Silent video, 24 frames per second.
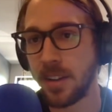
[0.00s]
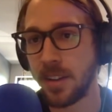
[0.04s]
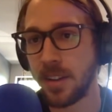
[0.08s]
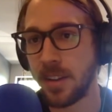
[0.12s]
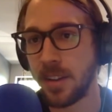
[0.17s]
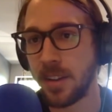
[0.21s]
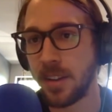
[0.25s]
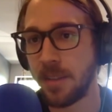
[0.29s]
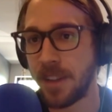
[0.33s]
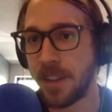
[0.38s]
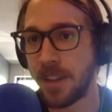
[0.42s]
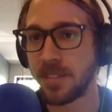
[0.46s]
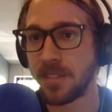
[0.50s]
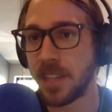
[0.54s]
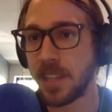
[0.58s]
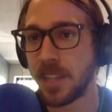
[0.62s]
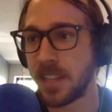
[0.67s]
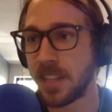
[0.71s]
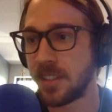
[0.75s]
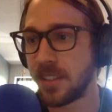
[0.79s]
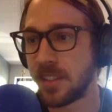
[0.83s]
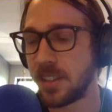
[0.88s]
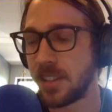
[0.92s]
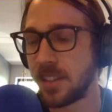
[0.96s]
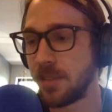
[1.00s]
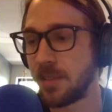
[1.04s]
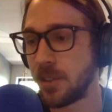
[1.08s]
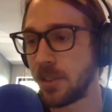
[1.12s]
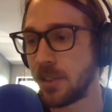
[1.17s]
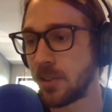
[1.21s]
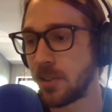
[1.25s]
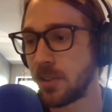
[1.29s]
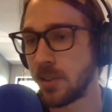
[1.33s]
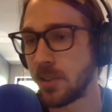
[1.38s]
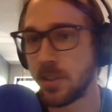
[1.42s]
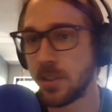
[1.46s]
effective latency for
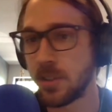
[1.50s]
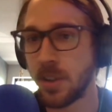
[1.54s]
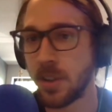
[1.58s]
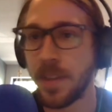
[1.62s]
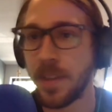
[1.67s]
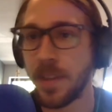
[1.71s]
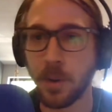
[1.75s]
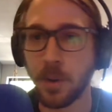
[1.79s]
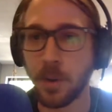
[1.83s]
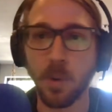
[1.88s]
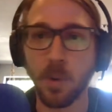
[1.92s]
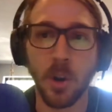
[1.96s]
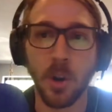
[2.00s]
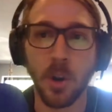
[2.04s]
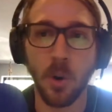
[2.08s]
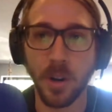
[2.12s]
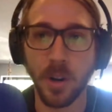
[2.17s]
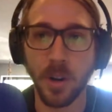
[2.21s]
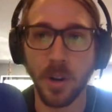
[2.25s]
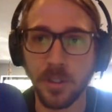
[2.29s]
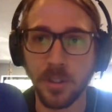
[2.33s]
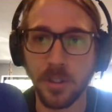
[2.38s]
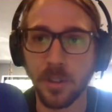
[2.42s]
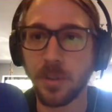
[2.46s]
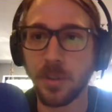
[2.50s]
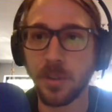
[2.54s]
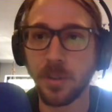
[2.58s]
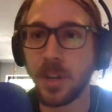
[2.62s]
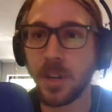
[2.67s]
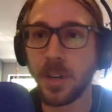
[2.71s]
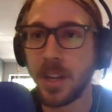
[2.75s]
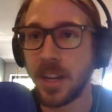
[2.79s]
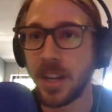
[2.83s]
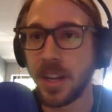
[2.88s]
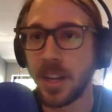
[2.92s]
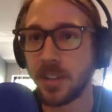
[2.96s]
users, I think we're going to.
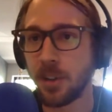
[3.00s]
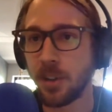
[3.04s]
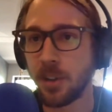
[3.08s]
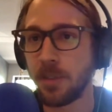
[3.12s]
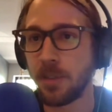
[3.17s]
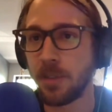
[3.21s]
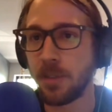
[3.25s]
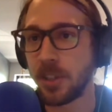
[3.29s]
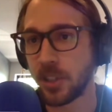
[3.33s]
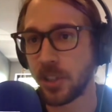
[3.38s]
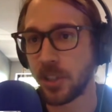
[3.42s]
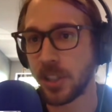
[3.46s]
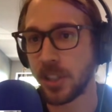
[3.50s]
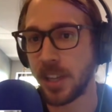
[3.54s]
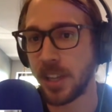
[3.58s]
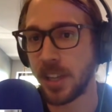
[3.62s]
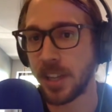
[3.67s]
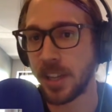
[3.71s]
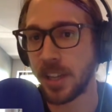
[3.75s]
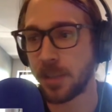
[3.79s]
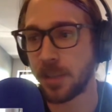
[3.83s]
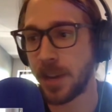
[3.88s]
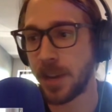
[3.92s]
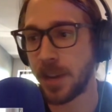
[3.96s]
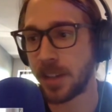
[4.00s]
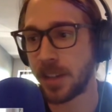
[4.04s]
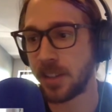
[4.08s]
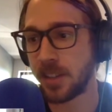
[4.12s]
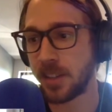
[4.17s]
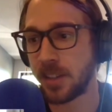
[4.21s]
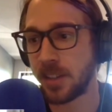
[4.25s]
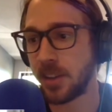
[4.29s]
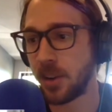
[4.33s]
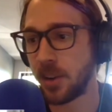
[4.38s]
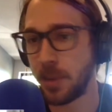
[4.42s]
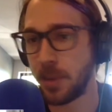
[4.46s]
And so eventually I expect
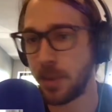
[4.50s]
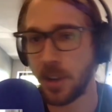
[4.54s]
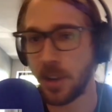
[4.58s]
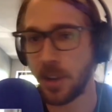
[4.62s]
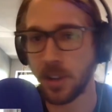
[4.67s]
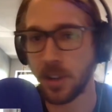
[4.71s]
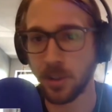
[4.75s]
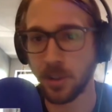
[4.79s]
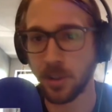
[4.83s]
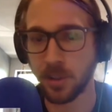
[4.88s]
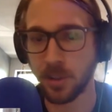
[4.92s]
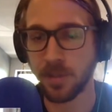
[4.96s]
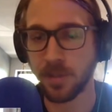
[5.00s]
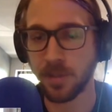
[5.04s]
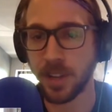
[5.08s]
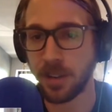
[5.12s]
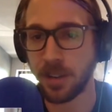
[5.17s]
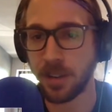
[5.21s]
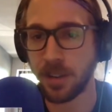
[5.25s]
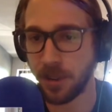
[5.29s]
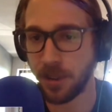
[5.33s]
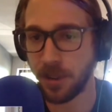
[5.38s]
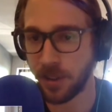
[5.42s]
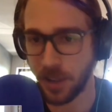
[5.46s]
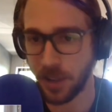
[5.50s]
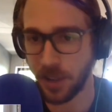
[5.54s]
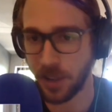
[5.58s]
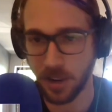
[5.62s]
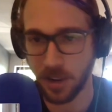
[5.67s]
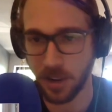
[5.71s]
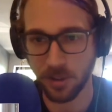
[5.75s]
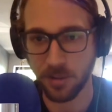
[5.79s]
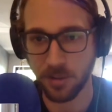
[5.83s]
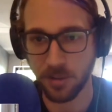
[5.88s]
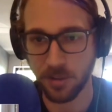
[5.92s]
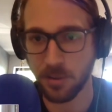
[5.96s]
there to be all sorts of like fun
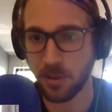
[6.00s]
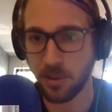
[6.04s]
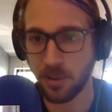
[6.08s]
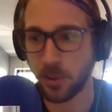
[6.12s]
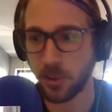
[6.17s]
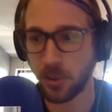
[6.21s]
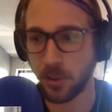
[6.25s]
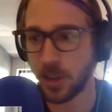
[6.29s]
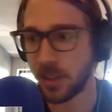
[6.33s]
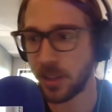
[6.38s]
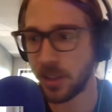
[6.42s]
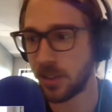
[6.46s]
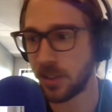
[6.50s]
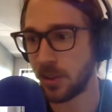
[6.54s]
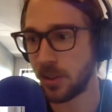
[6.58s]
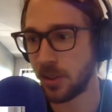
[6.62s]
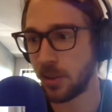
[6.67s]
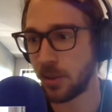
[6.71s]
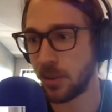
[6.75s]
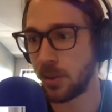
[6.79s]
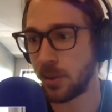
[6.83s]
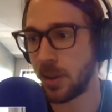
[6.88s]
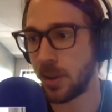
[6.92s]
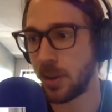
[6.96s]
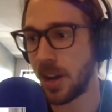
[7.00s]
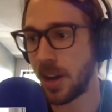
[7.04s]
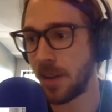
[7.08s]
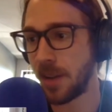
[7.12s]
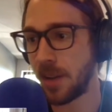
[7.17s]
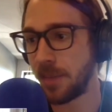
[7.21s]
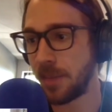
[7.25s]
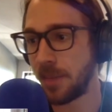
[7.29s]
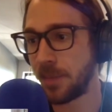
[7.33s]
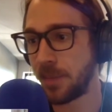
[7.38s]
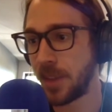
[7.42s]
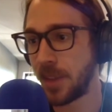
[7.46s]
layer 2 tricks
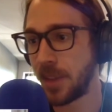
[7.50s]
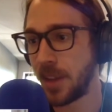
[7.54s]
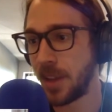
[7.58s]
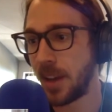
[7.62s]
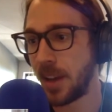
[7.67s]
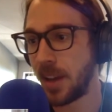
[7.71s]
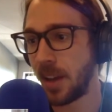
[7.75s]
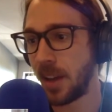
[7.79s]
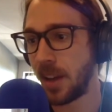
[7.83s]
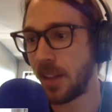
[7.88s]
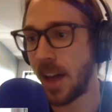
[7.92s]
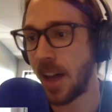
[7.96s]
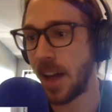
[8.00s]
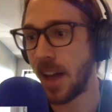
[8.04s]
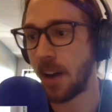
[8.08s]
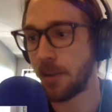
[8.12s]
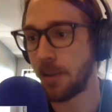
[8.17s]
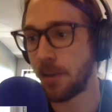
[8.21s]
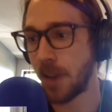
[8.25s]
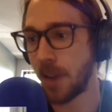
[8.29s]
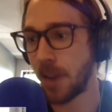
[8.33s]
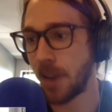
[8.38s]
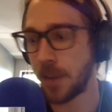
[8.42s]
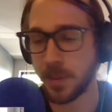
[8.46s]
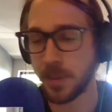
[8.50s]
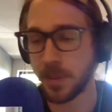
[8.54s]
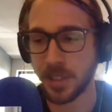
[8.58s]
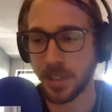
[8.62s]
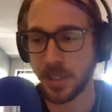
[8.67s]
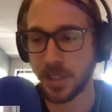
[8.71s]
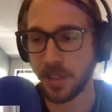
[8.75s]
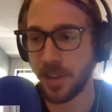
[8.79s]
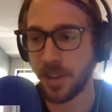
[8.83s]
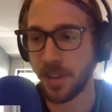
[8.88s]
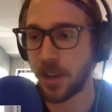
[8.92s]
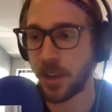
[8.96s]
to allow for
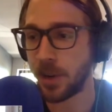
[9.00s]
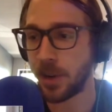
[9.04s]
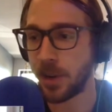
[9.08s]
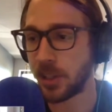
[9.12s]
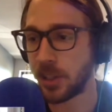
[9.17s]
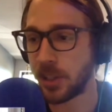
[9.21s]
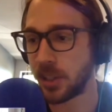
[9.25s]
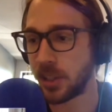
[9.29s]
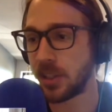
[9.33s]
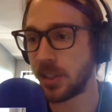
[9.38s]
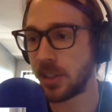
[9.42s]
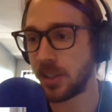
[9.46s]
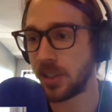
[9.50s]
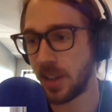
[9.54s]
optimistic evaluation